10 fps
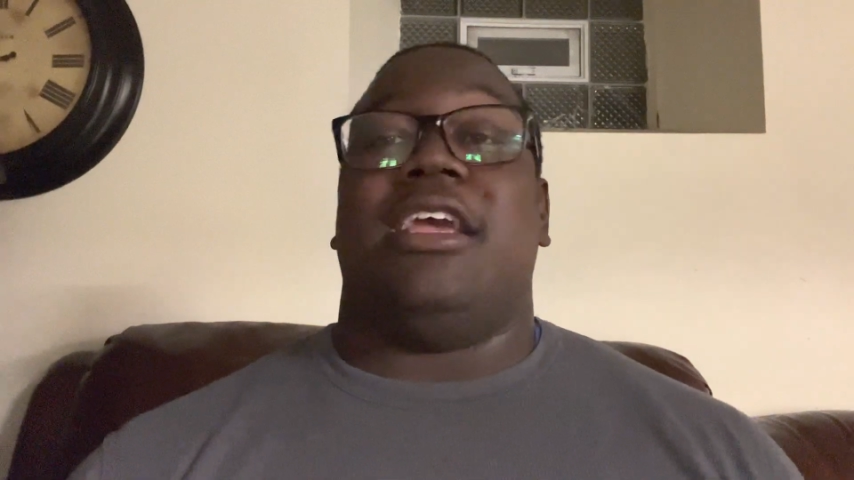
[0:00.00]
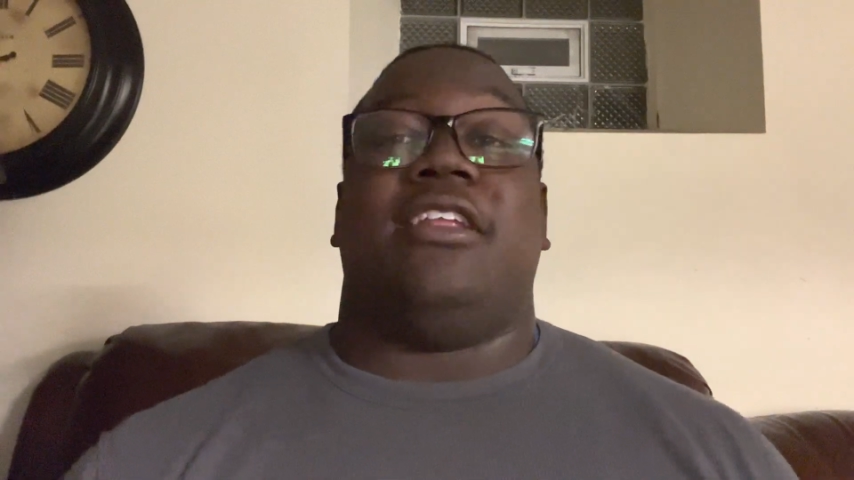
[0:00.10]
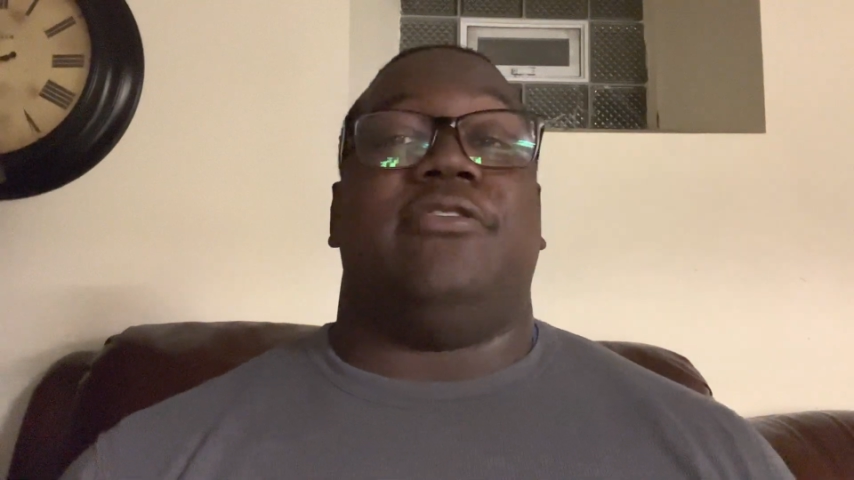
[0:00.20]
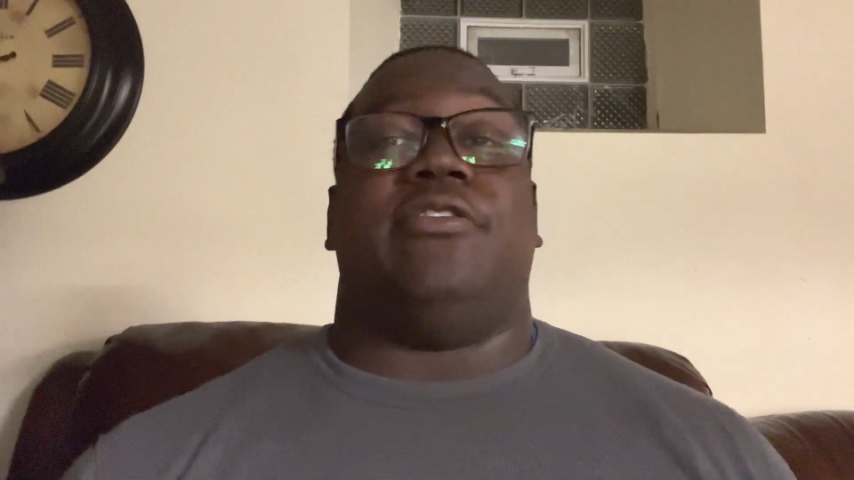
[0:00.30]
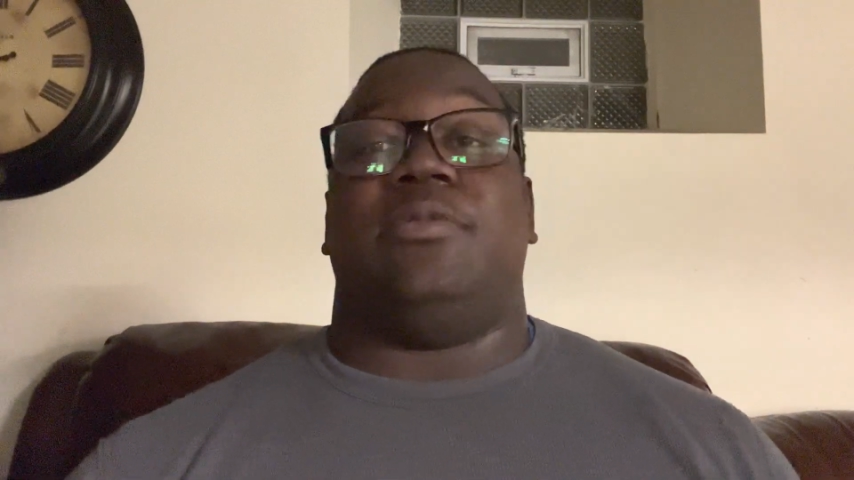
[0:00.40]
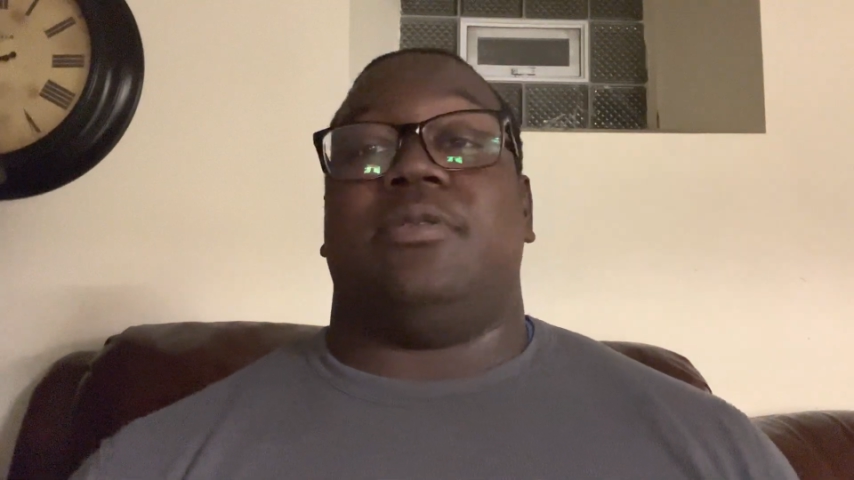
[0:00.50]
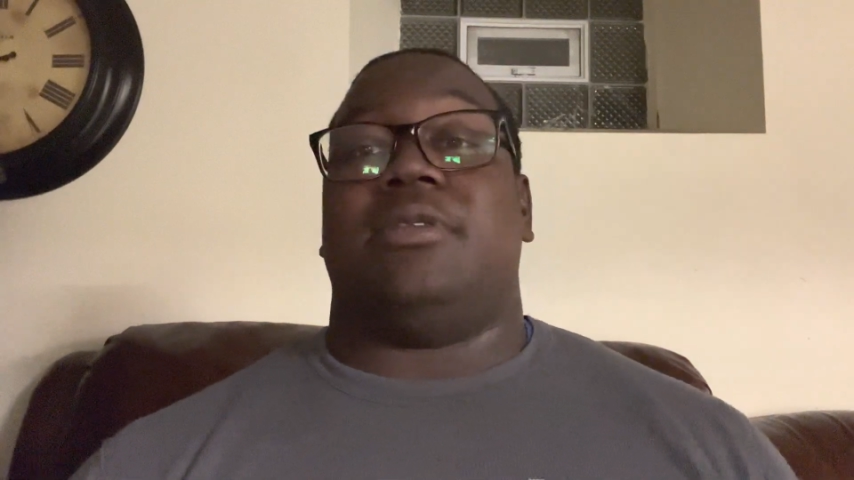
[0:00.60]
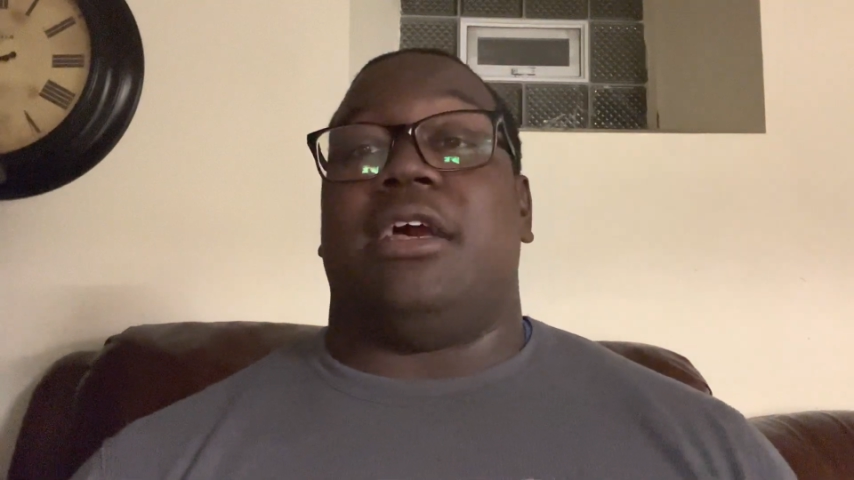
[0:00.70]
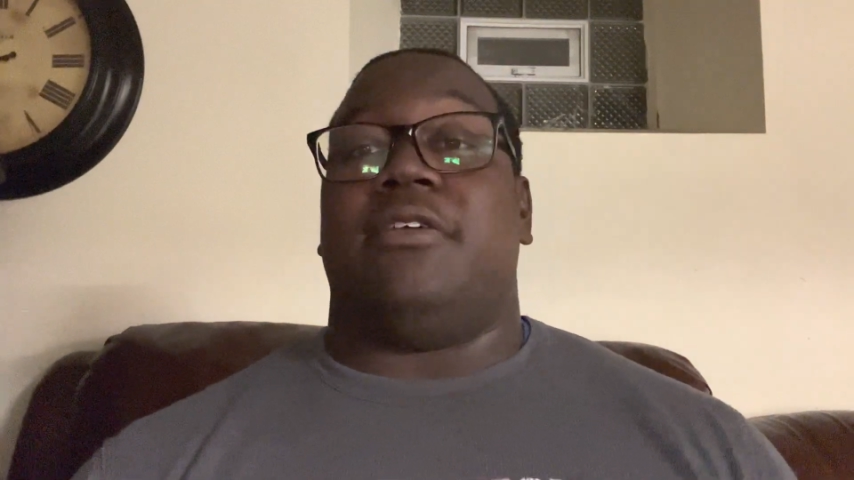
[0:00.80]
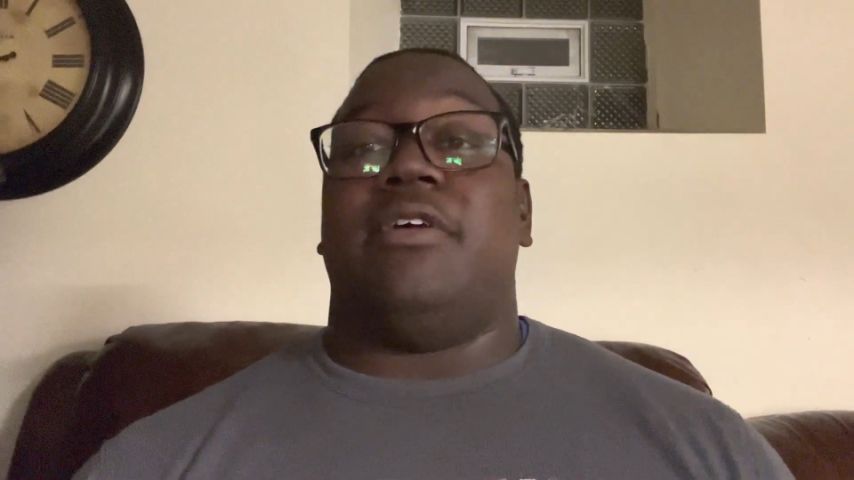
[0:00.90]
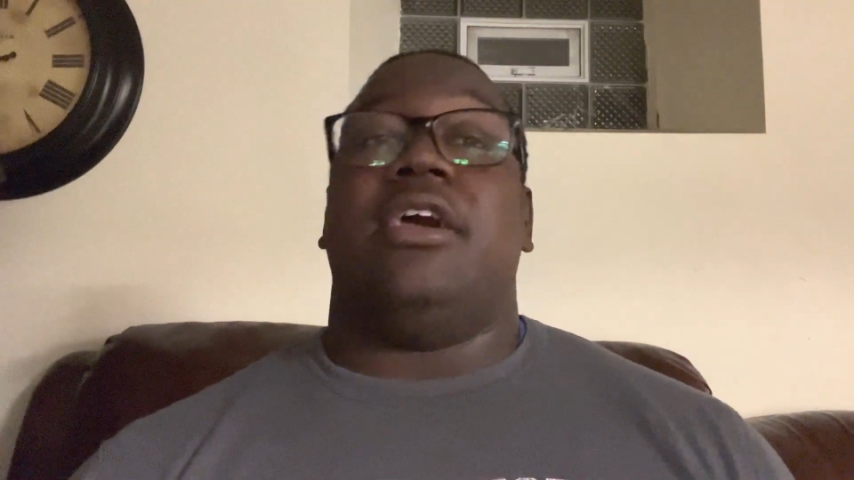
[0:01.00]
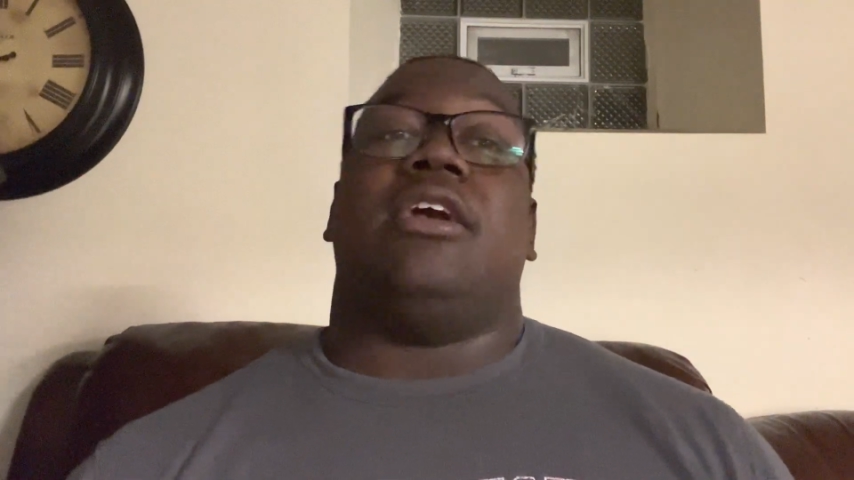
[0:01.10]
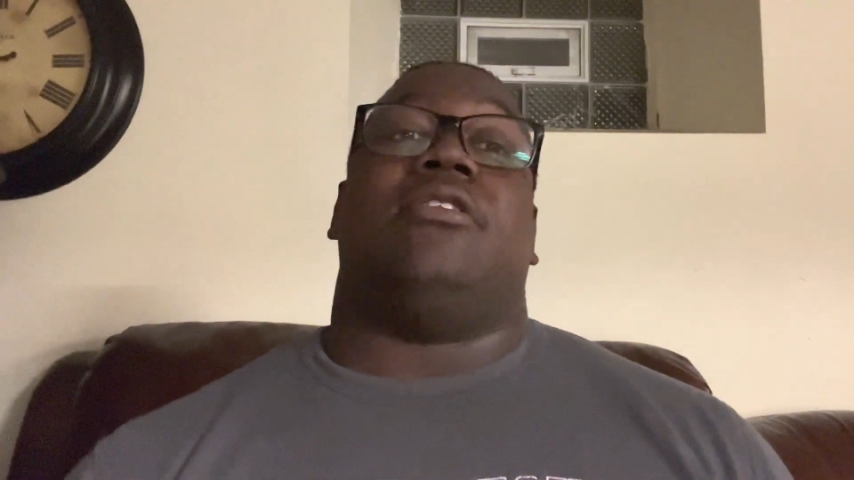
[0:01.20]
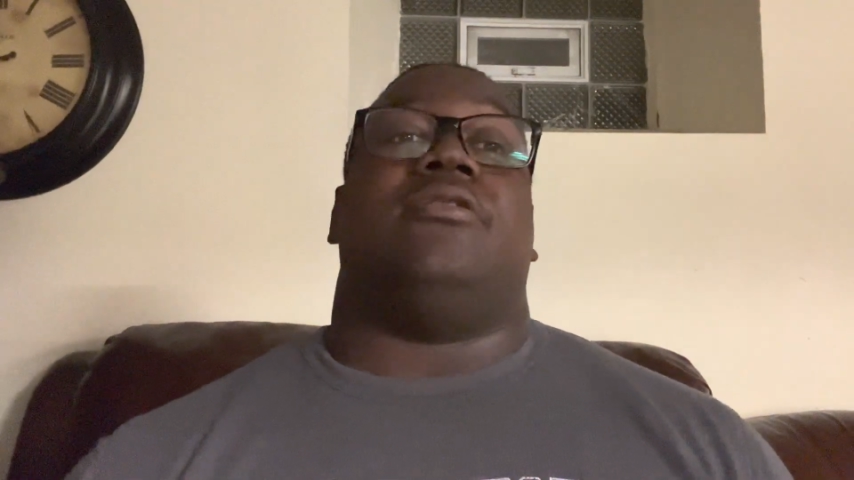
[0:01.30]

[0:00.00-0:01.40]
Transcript: do them yourself. You know,